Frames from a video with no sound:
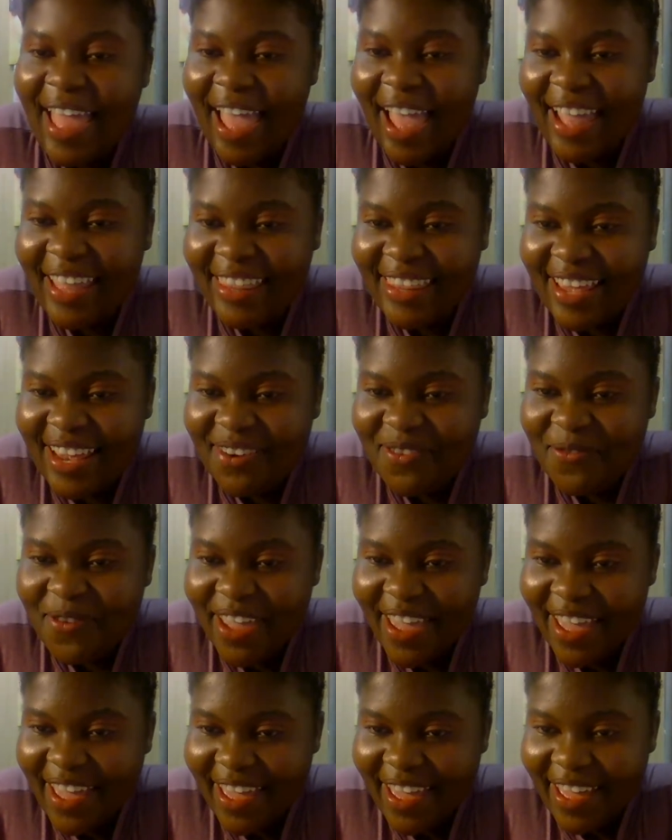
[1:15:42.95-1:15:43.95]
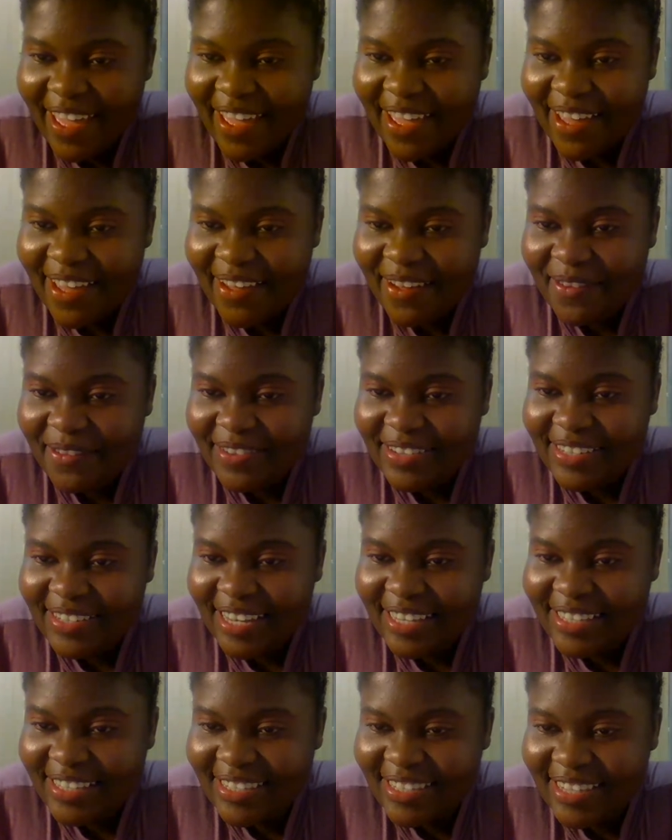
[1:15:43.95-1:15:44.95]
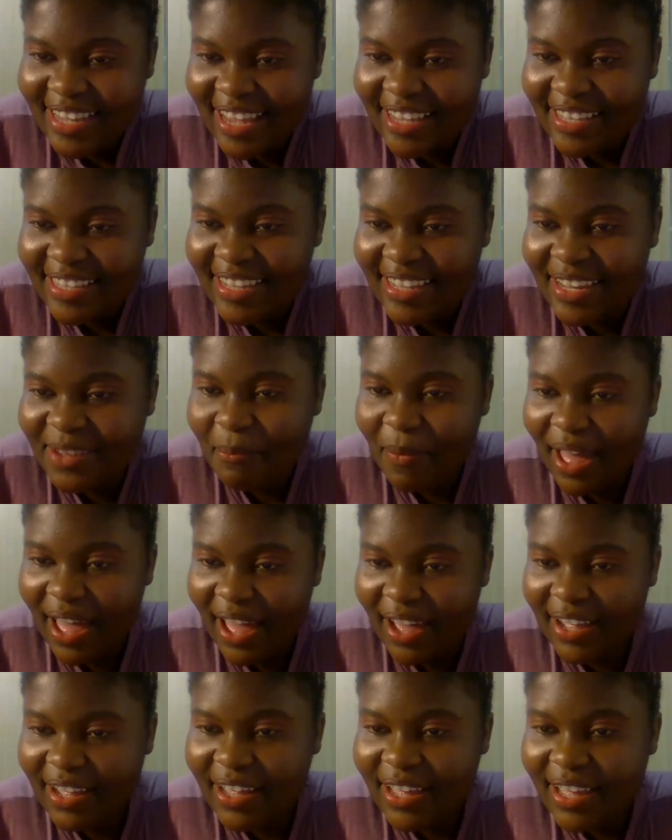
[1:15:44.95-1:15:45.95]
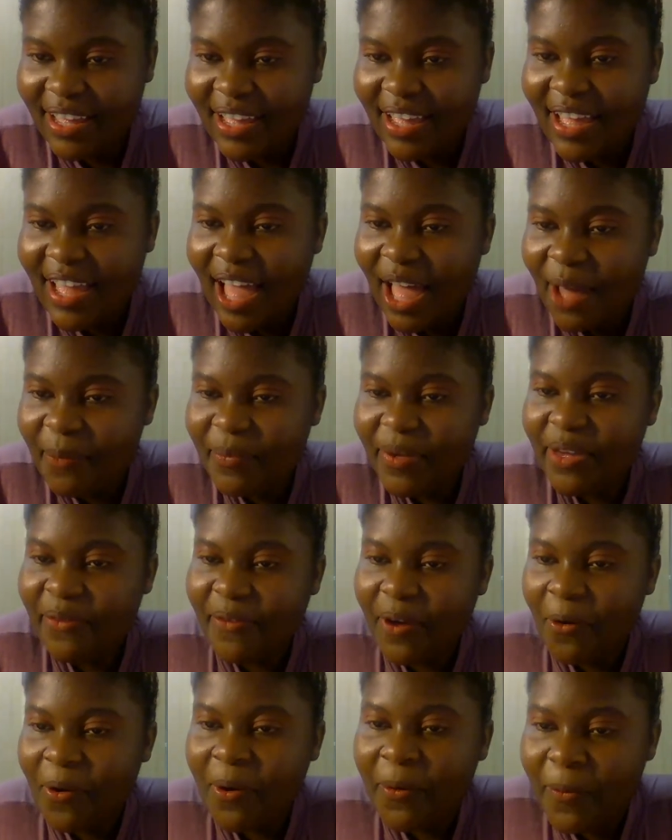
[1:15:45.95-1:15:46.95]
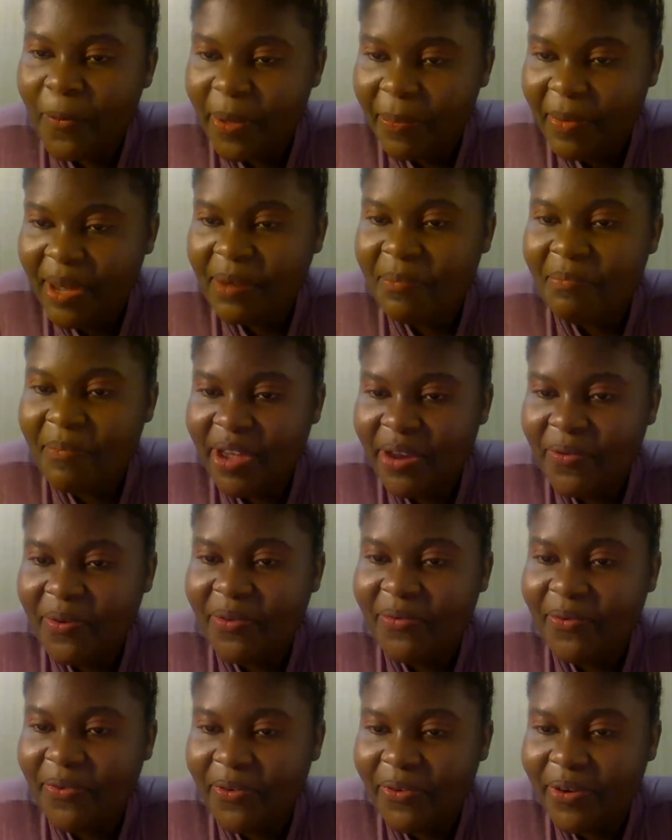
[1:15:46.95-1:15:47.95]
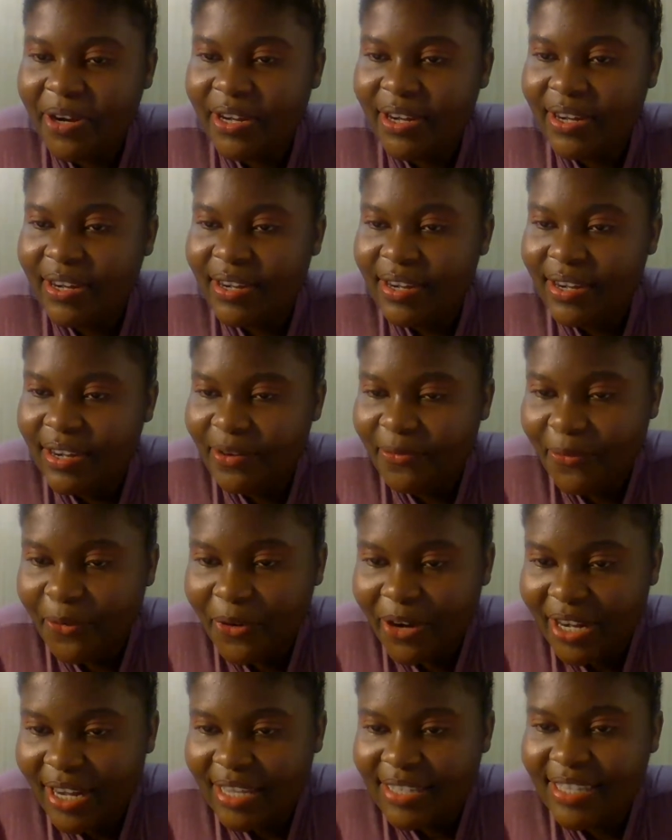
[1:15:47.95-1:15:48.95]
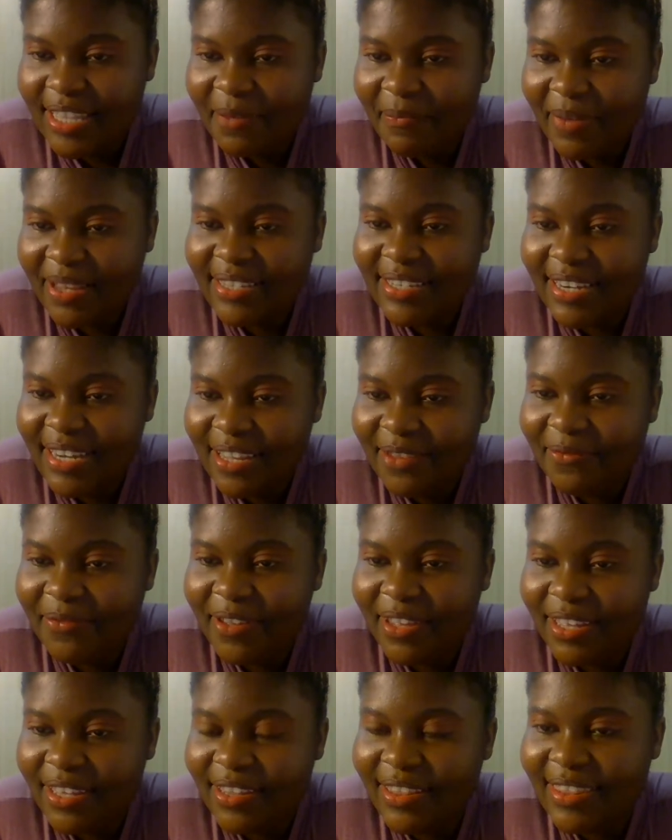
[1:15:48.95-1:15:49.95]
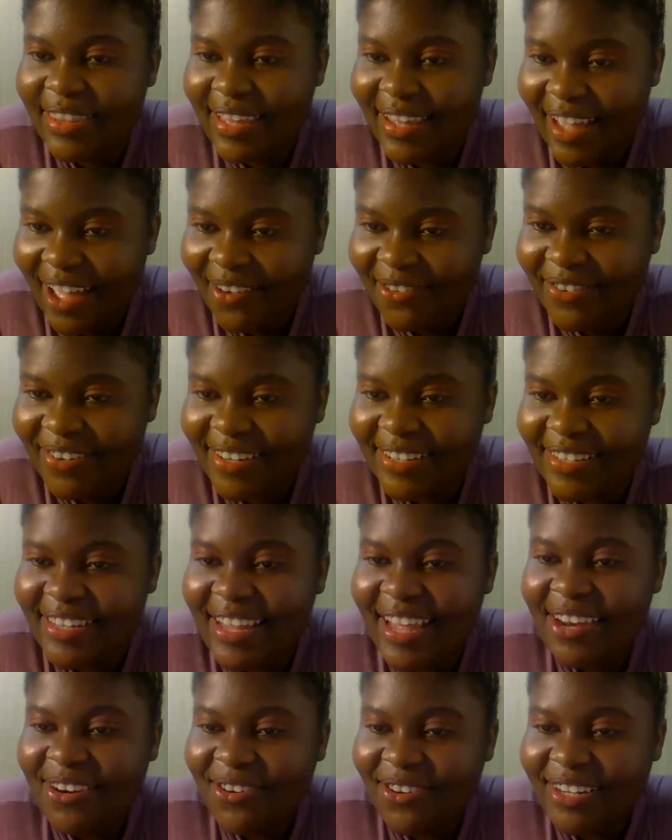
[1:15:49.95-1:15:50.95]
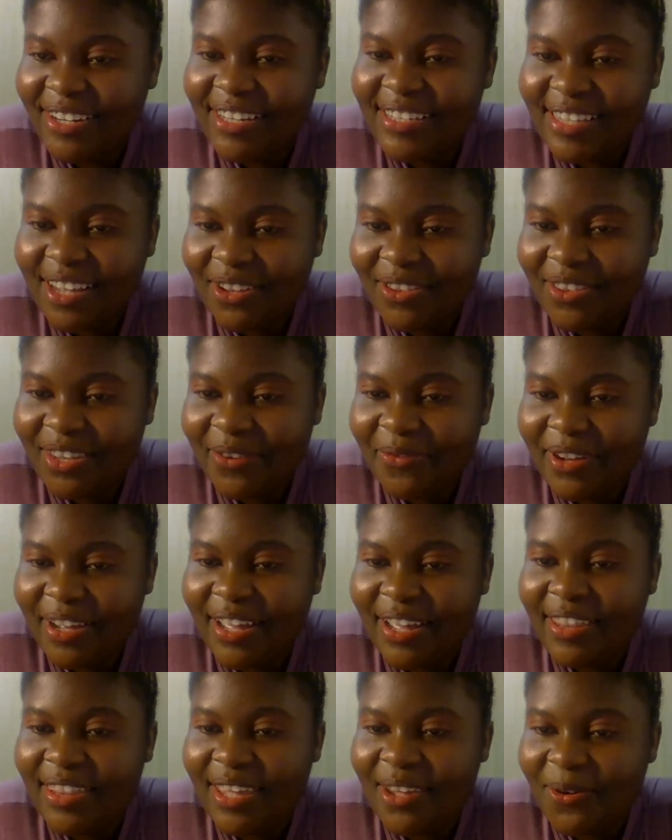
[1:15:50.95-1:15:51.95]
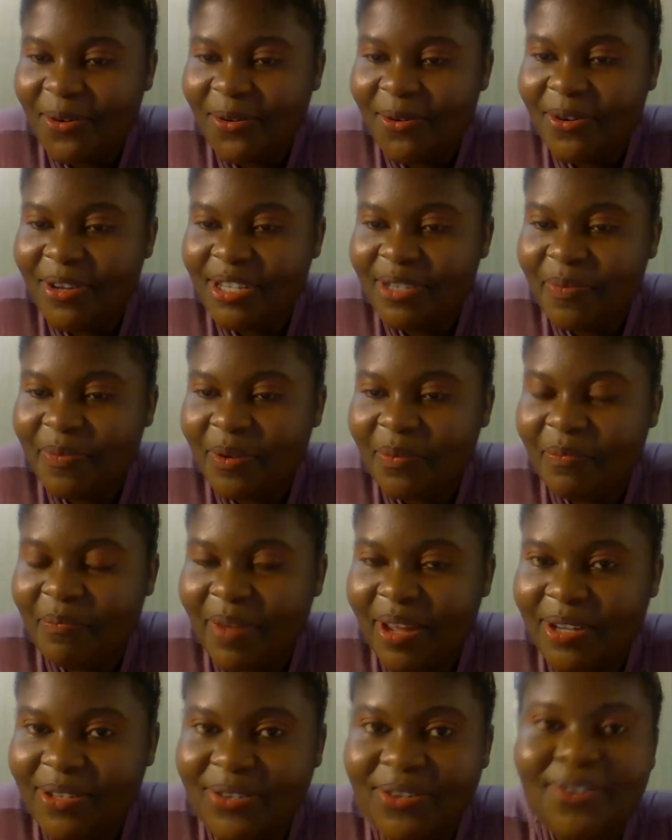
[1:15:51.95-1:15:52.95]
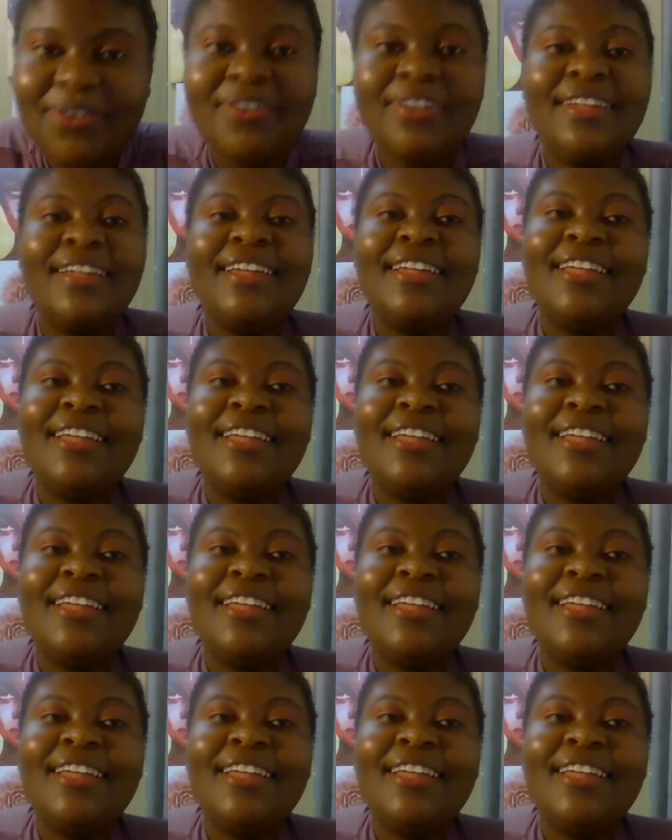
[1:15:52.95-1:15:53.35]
And then we have Senzeni Mang. Um, if our women marry foreign foreigners, they must live in their countries, not in South Africa. They always been bantalo.